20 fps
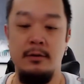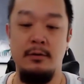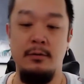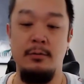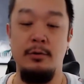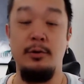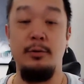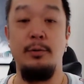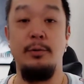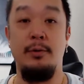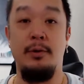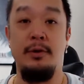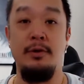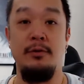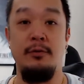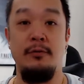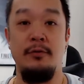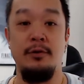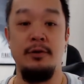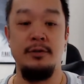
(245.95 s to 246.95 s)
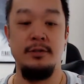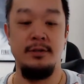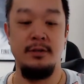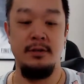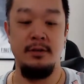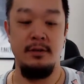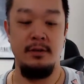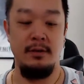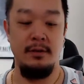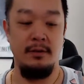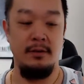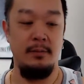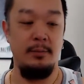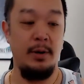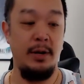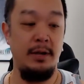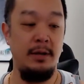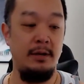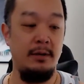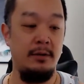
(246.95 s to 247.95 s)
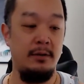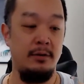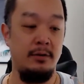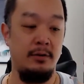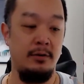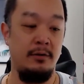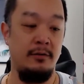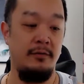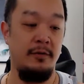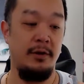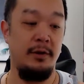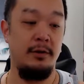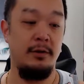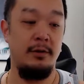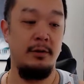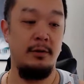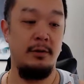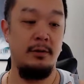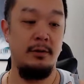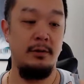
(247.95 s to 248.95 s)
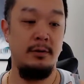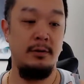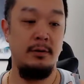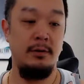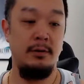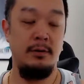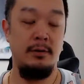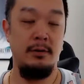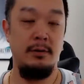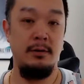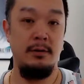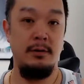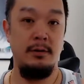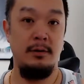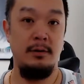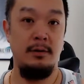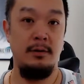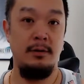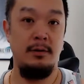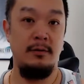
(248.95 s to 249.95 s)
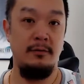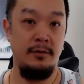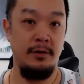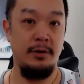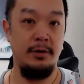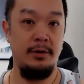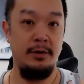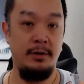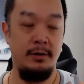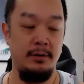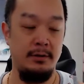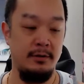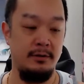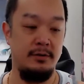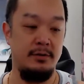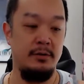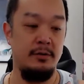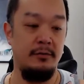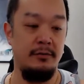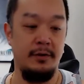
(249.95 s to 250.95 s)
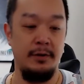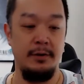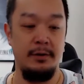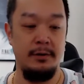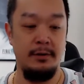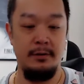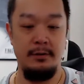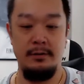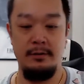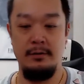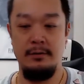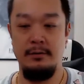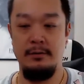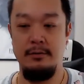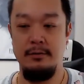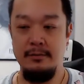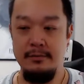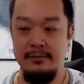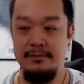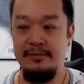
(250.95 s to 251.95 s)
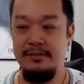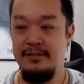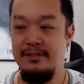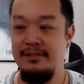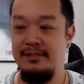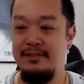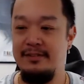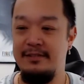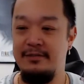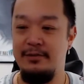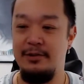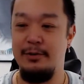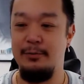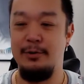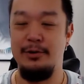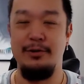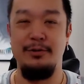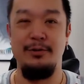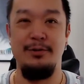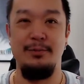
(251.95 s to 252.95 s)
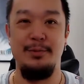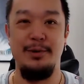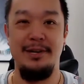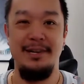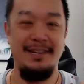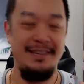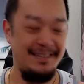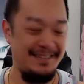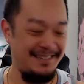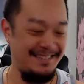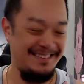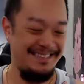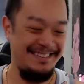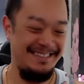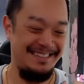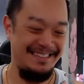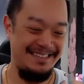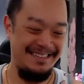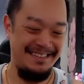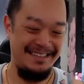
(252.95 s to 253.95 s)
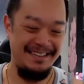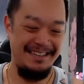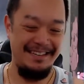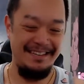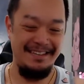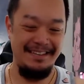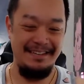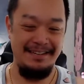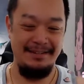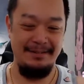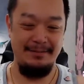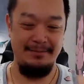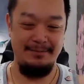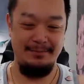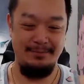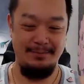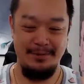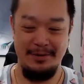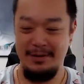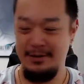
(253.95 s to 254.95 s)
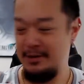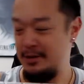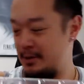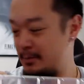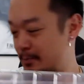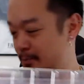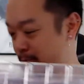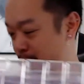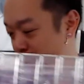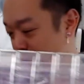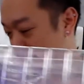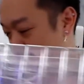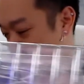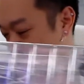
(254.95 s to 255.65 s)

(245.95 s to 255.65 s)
What do you want to do first? The bike or the figure? Figure? Let's do the figure. Really want to do the bike. But I'm going to pop